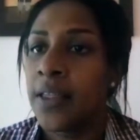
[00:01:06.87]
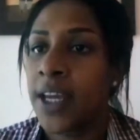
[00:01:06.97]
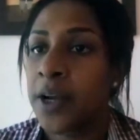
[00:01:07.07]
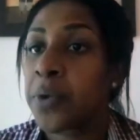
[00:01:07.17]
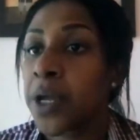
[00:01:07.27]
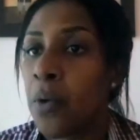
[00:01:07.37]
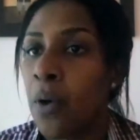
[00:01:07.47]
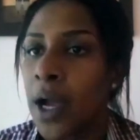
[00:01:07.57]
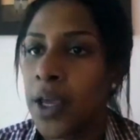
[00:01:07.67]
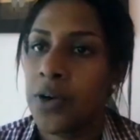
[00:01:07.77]
they
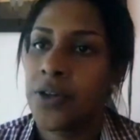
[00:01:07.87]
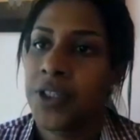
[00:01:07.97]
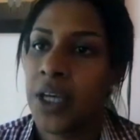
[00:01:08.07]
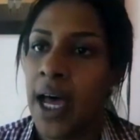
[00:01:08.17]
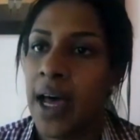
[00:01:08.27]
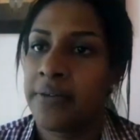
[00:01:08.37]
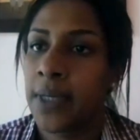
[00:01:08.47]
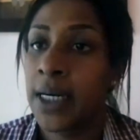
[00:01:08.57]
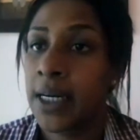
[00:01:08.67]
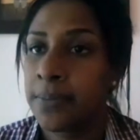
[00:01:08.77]
require to have
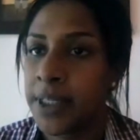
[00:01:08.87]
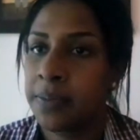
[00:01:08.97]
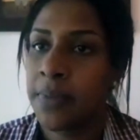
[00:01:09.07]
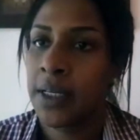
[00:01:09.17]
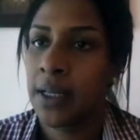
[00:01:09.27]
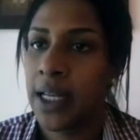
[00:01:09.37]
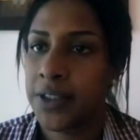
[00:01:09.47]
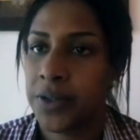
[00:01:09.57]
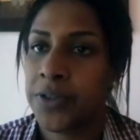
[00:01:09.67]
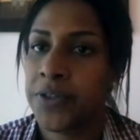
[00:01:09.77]
a commitment
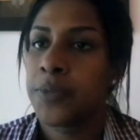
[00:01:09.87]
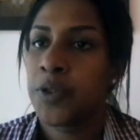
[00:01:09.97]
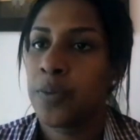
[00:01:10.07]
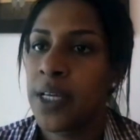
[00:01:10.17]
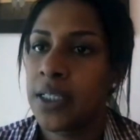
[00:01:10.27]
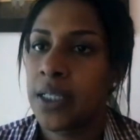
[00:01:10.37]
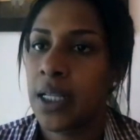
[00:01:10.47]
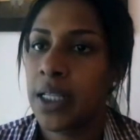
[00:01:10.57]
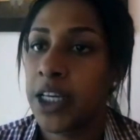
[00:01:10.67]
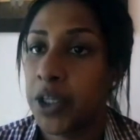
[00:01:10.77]
letters to
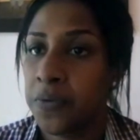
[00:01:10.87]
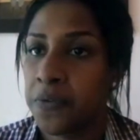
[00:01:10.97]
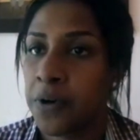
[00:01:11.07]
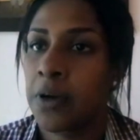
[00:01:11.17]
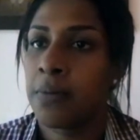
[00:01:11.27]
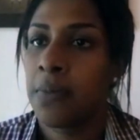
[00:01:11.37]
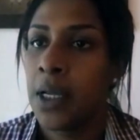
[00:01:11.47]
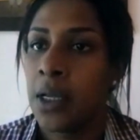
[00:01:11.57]
basically confirm